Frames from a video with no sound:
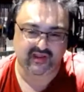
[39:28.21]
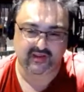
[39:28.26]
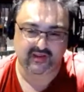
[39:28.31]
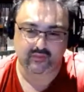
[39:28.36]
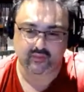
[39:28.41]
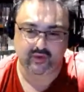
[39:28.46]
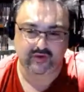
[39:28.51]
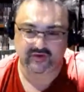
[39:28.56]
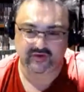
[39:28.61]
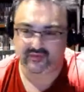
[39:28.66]

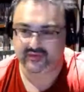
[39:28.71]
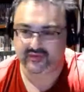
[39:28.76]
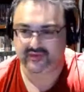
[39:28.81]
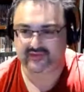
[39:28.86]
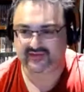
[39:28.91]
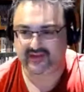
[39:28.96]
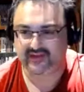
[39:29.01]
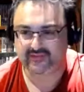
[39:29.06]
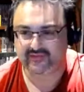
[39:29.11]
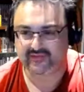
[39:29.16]
We're doing the
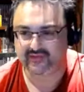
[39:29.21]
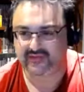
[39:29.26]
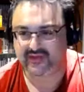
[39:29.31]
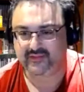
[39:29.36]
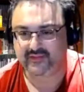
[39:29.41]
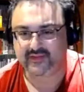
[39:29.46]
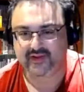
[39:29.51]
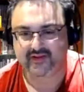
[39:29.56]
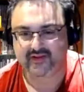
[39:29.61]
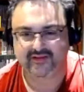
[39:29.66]
same sort of thing,
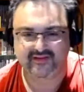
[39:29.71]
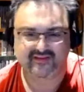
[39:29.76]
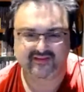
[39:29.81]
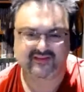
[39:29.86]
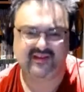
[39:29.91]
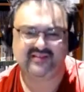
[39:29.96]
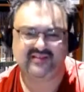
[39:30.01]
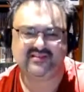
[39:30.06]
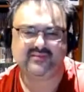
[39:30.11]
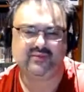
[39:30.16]
but it's
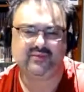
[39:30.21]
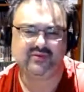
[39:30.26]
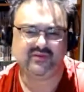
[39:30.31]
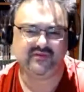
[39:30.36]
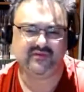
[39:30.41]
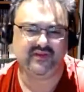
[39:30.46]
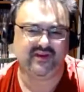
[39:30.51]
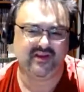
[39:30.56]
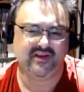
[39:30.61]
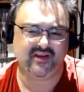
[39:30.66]
nice to put the
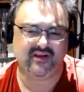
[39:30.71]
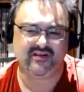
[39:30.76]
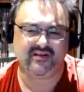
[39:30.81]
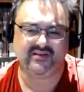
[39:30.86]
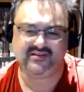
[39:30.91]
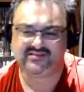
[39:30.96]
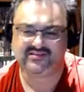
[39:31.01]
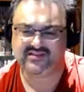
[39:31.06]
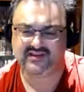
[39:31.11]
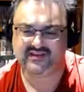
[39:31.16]
video, you
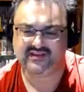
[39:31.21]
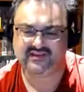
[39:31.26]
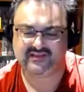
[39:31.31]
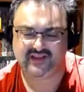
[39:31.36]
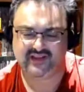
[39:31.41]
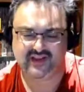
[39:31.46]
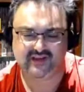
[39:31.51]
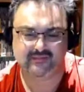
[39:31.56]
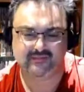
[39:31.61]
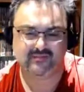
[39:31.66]
see the
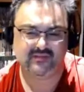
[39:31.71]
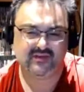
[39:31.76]
team,